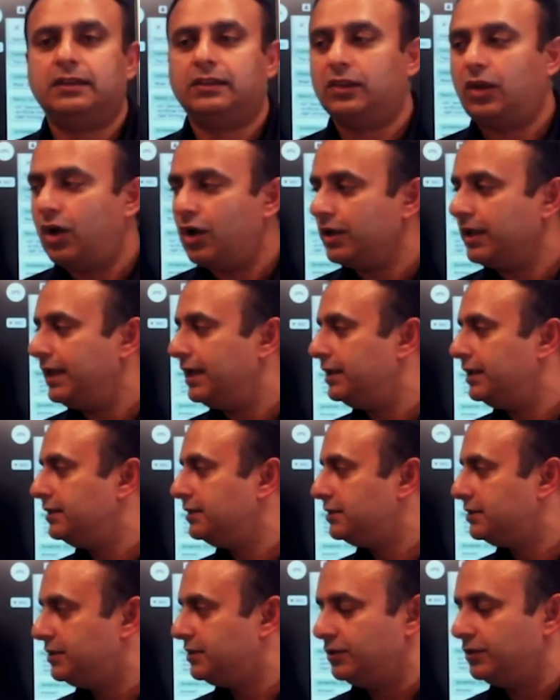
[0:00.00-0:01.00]
log
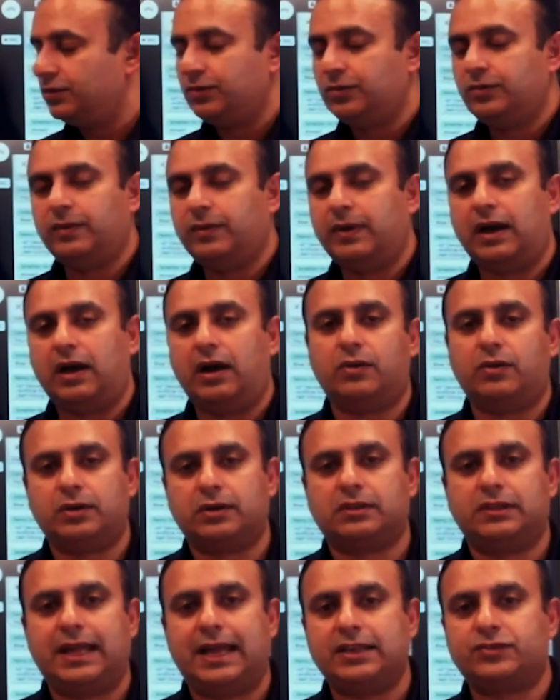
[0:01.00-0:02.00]
in to
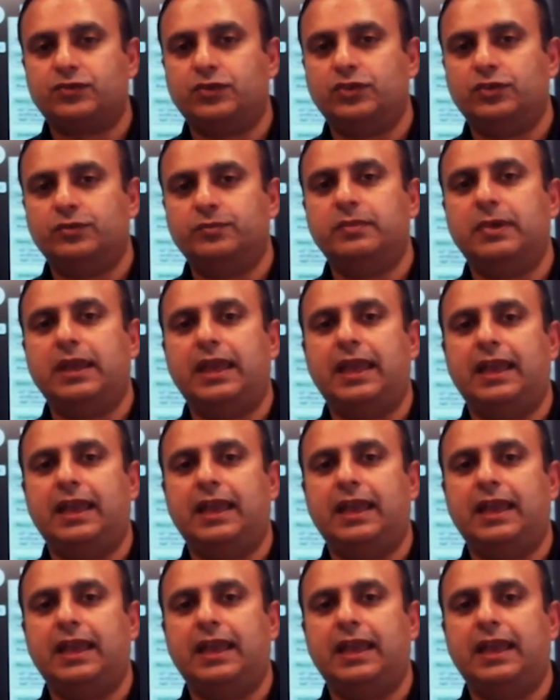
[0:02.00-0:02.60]
our classroom